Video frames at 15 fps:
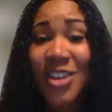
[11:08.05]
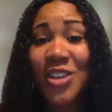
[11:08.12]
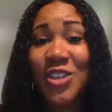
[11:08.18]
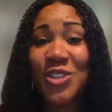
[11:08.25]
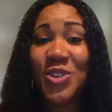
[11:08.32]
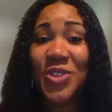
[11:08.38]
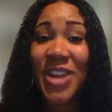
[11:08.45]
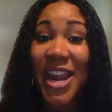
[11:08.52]

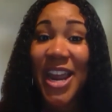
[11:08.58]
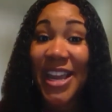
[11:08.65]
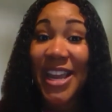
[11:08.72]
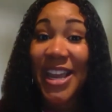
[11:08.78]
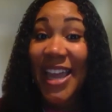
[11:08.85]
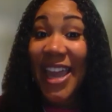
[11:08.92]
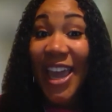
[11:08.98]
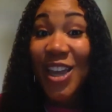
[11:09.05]
so that I
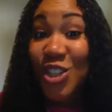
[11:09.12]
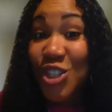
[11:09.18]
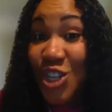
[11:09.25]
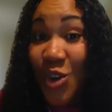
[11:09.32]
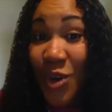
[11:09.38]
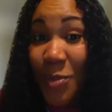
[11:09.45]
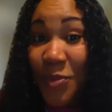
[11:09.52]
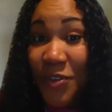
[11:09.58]
can show
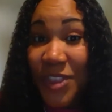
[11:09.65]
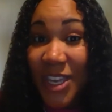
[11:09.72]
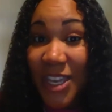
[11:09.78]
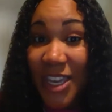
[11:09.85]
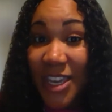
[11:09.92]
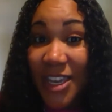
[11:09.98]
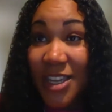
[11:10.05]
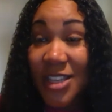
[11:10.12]
up for the
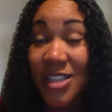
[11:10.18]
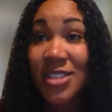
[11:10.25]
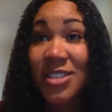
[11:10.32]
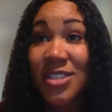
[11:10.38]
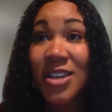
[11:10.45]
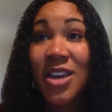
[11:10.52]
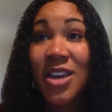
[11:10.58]
kids.